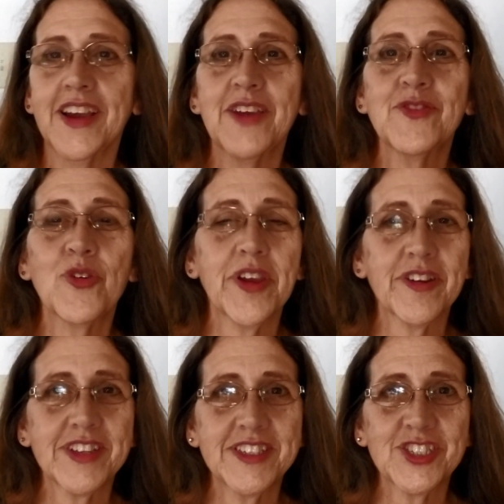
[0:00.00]
I have no
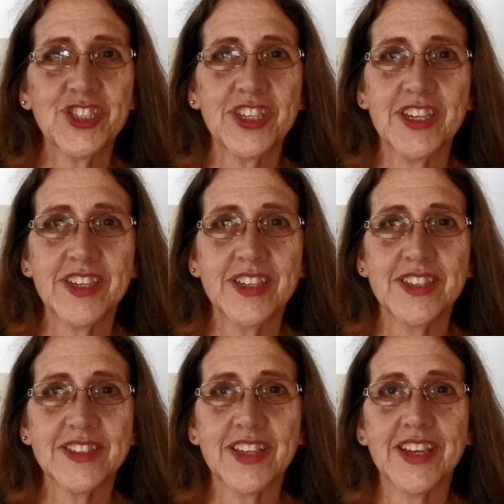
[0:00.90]
air conditioning
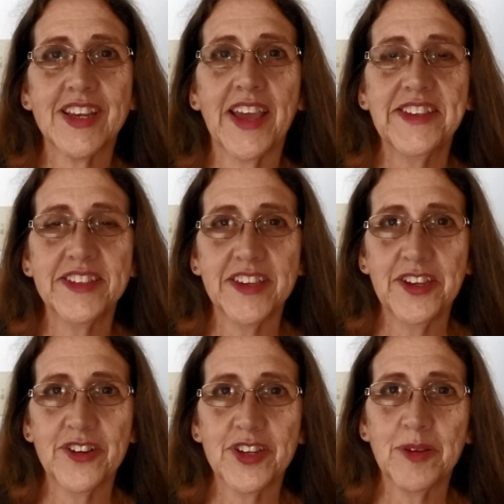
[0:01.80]
and it's like 90
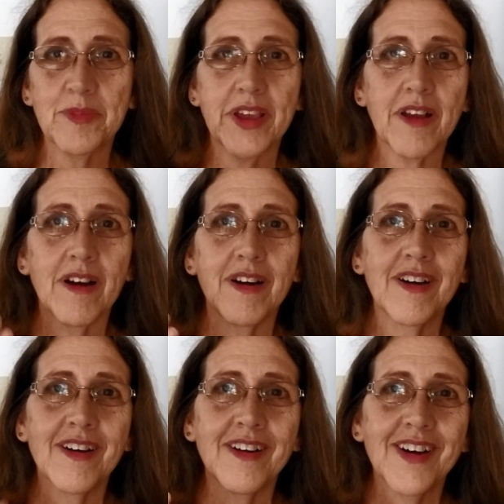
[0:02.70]
here and I'm like,
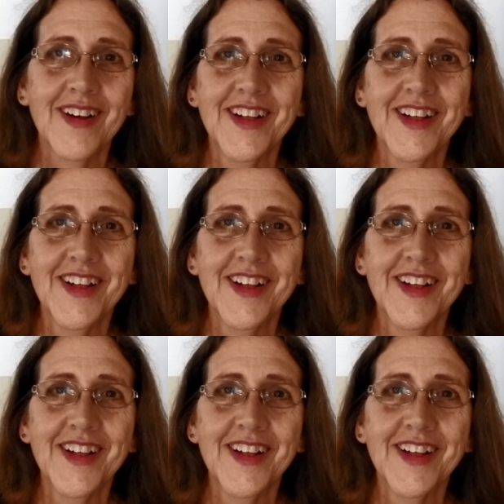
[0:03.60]
oh.